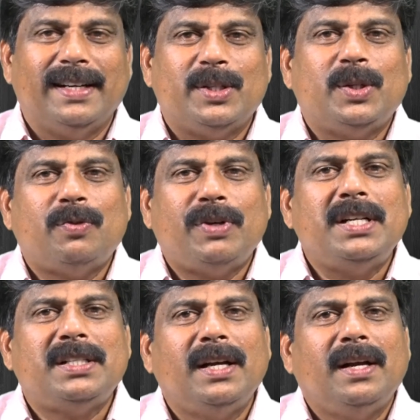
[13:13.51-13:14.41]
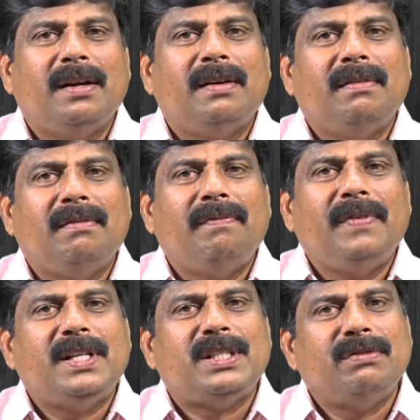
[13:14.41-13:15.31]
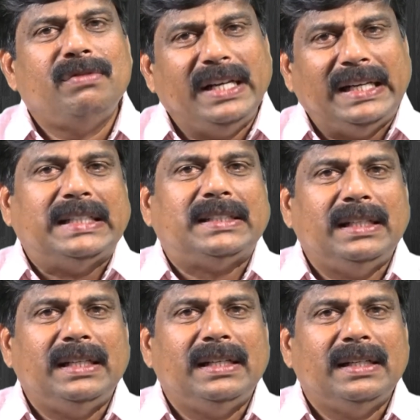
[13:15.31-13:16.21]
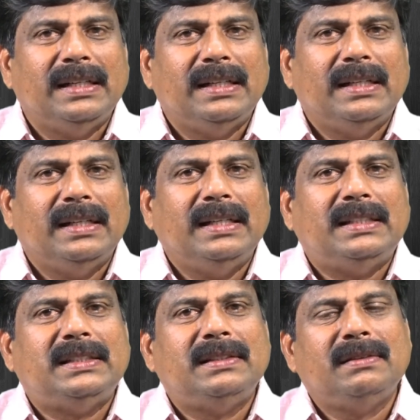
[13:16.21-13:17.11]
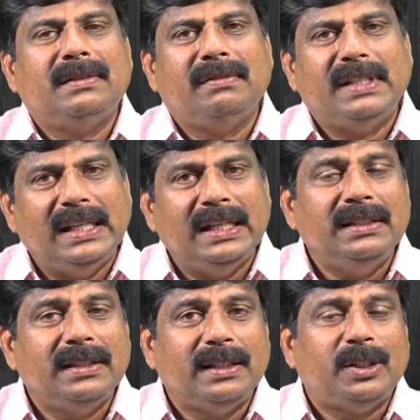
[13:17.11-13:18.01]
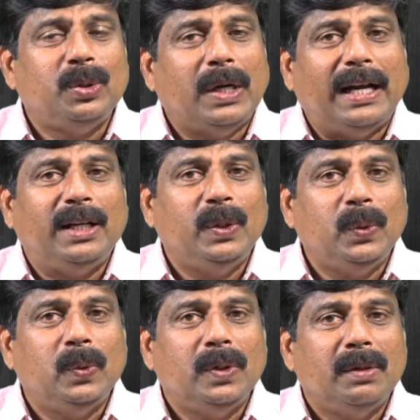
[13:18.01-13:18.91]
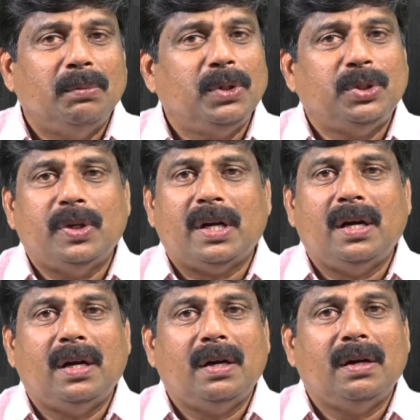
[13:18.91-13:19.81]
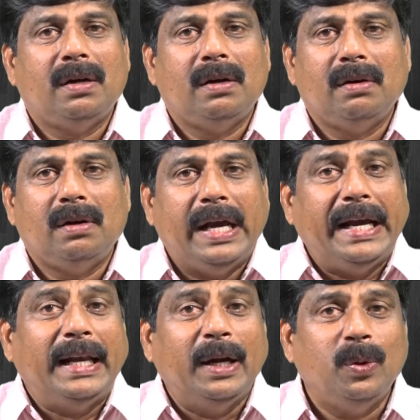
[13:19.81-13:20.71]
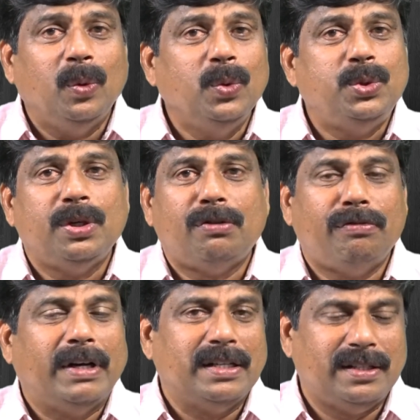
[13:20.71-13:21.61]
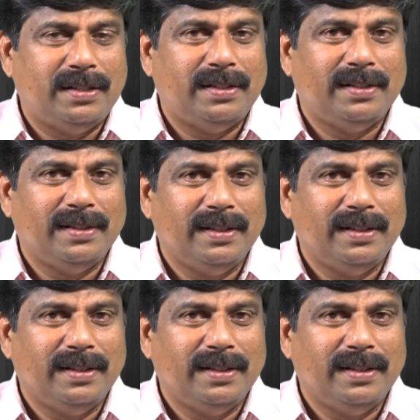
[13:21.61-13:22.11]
So friends, it's very risky, it's very dangerous to argue, because you are likely to lose your friends.